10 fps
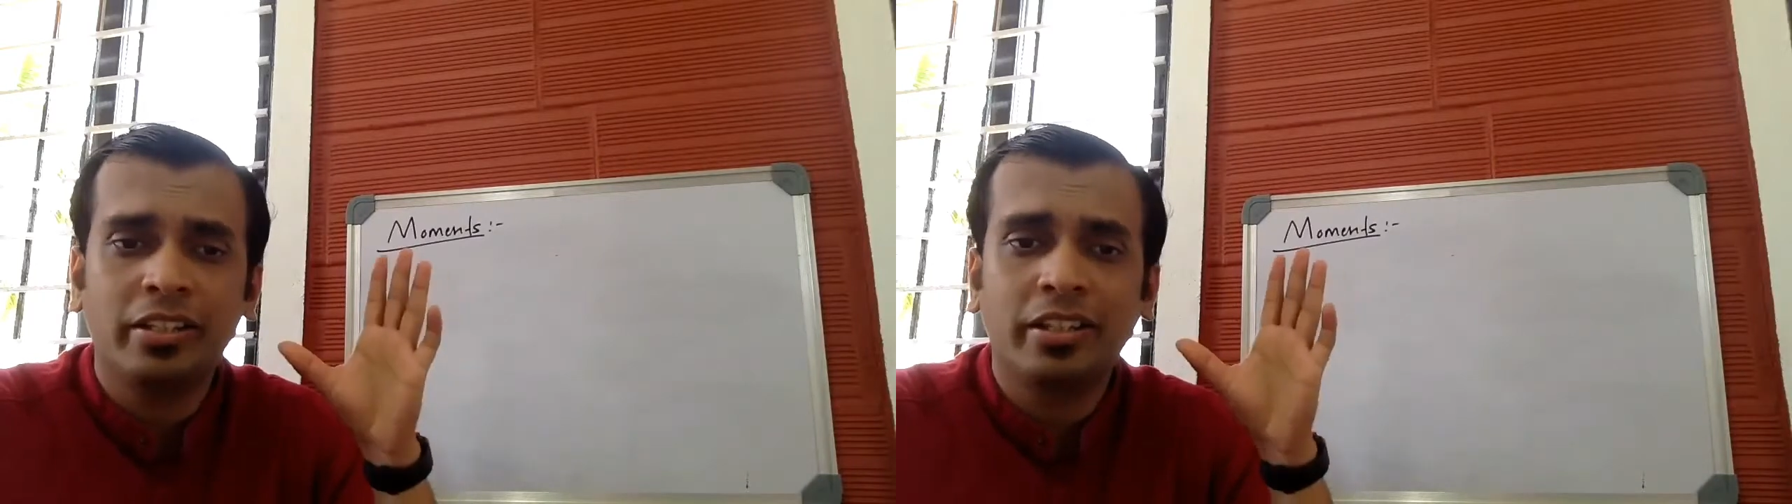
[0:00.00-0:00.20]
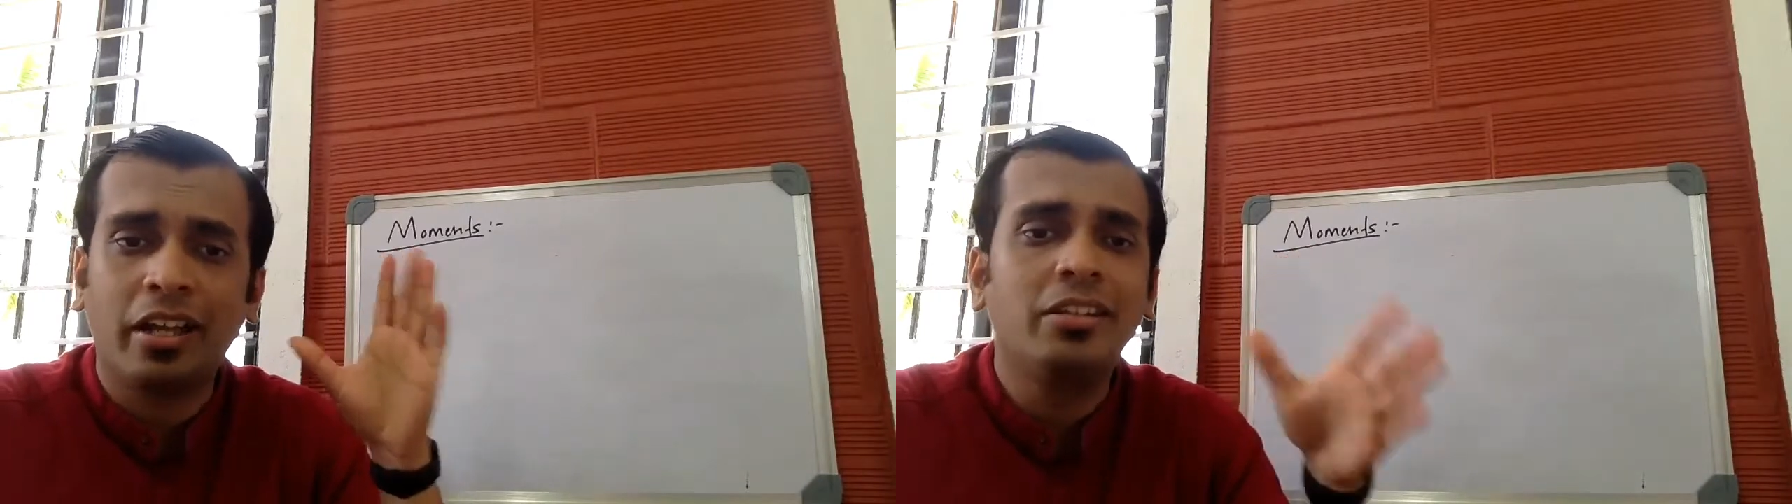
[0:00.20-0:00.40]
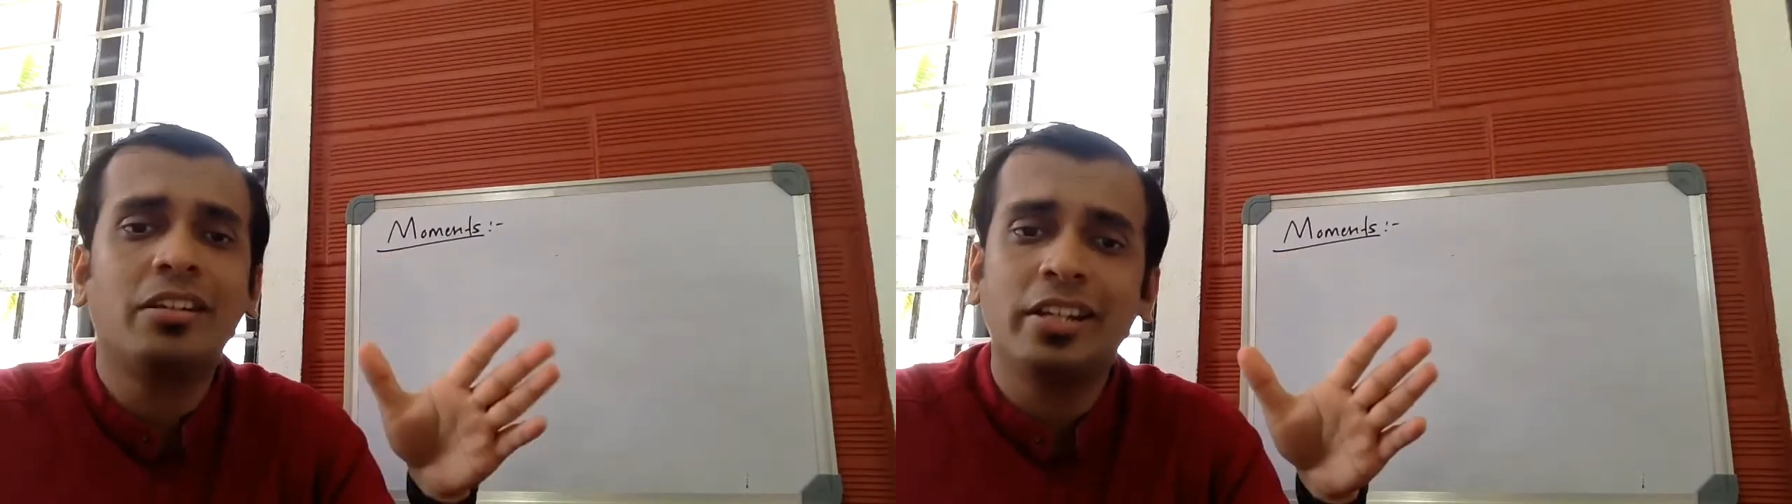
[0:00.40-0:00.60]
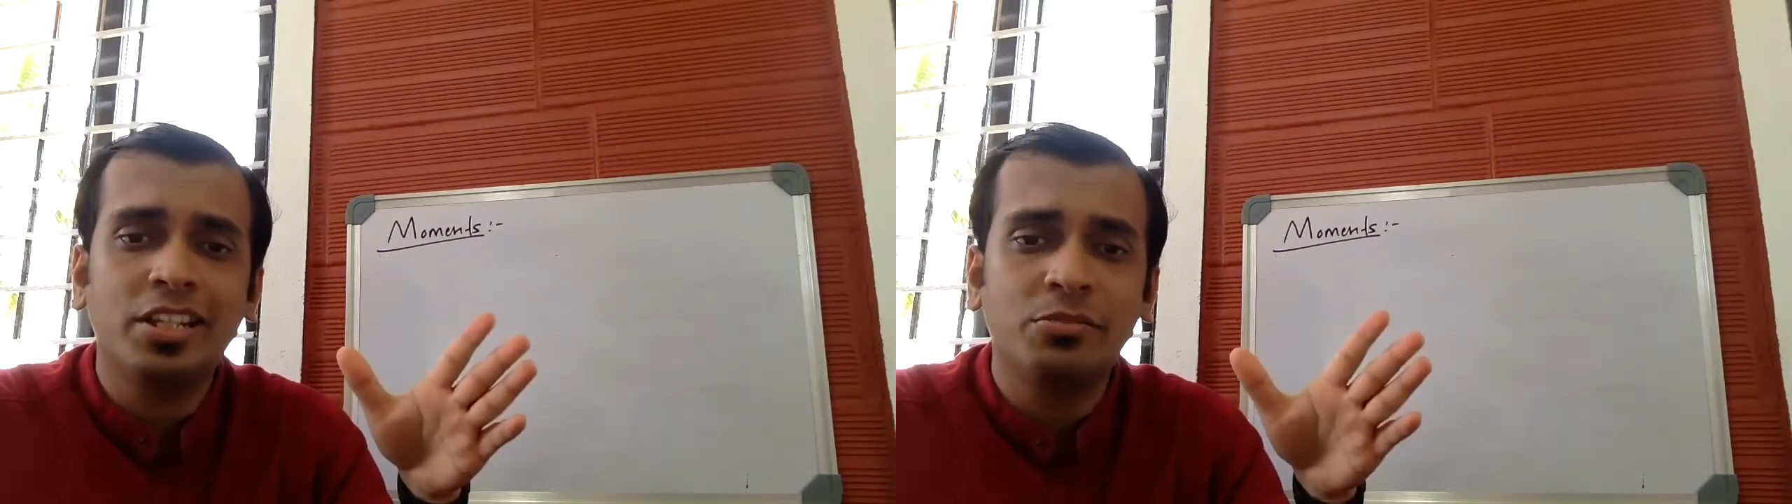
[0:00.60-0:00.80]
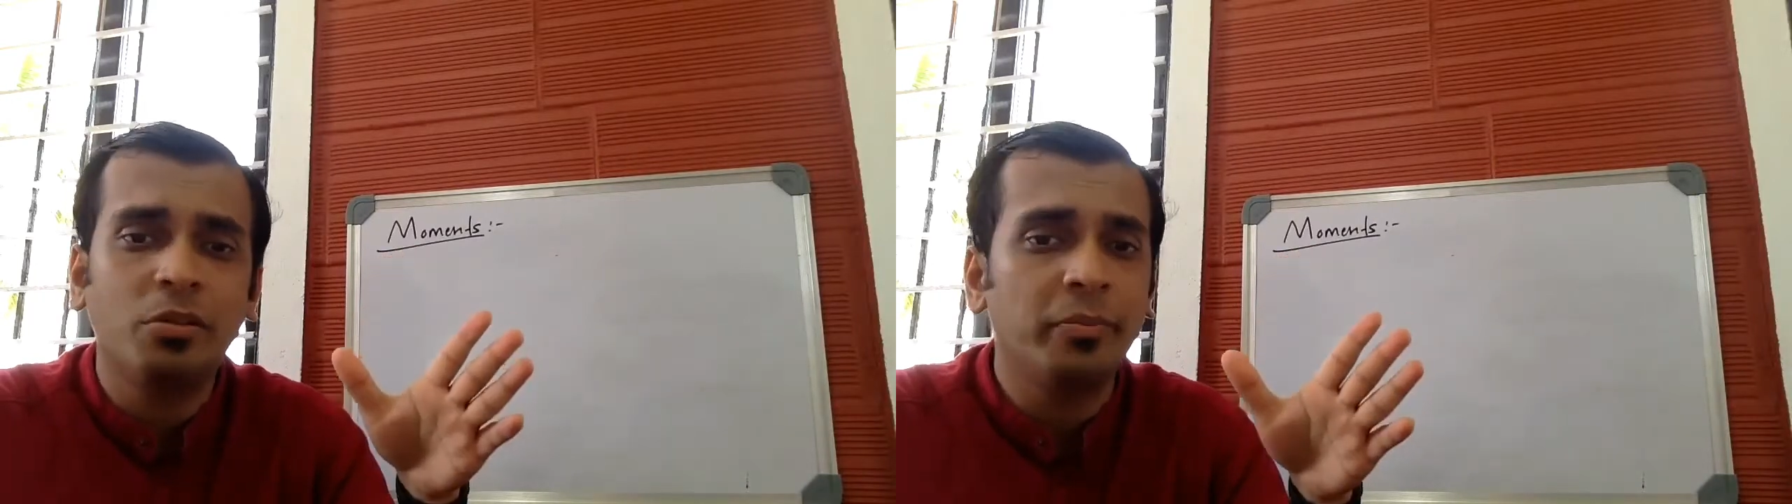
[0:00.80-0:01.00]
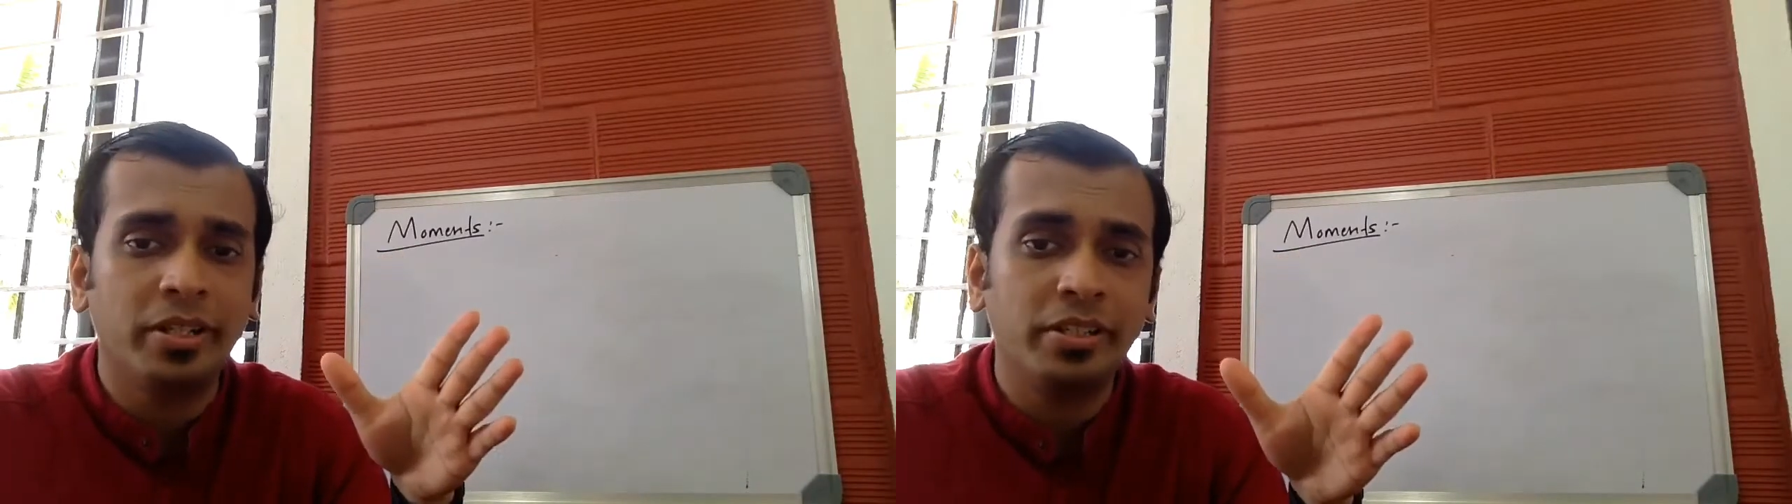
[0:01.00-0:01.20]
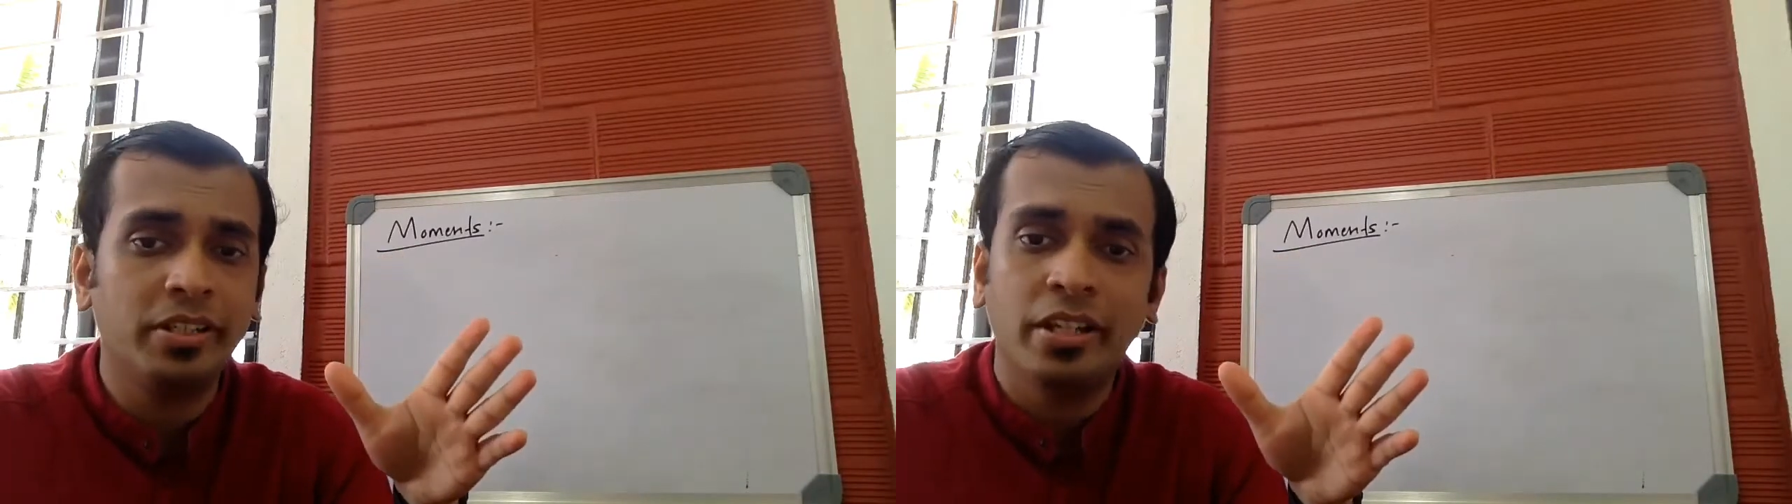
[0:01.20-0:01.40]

calculate moment,